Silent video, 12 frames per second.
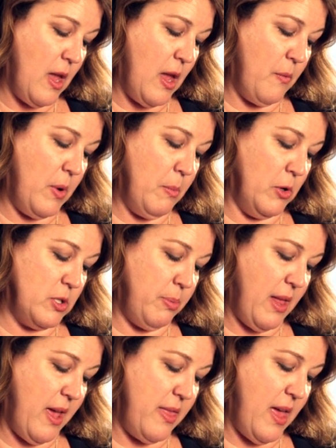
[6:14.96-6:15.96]
And we
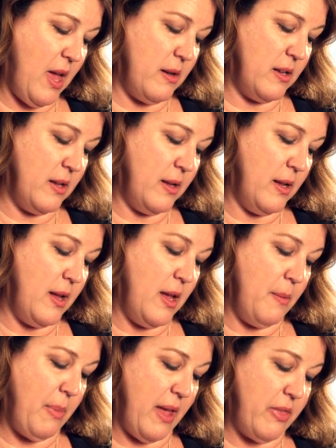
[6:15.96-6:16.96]
multiply that
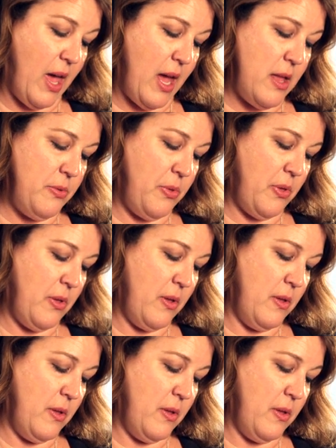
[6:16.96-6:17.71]
by the height.